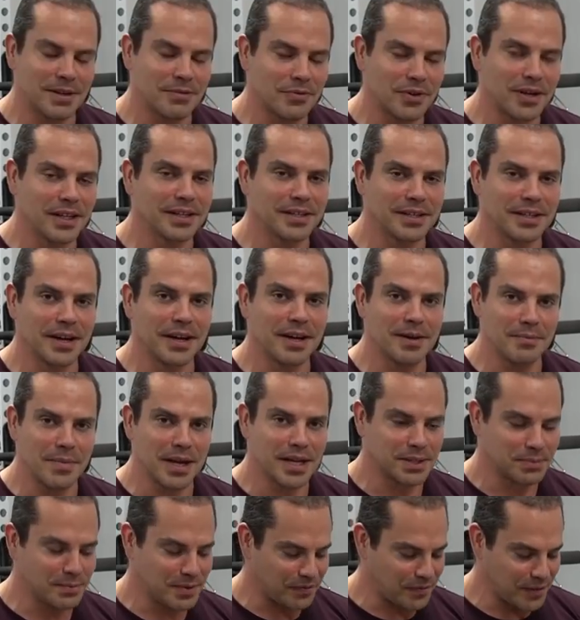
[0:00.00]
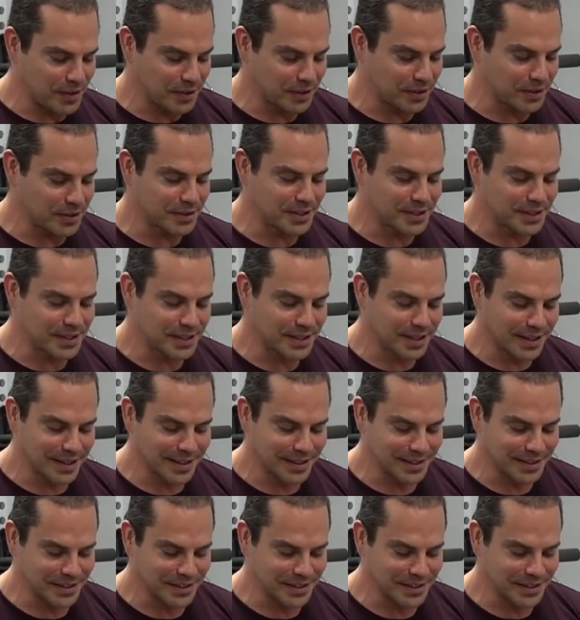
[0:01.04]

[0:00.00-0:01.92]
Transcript: It really kind of makes me feel good inside,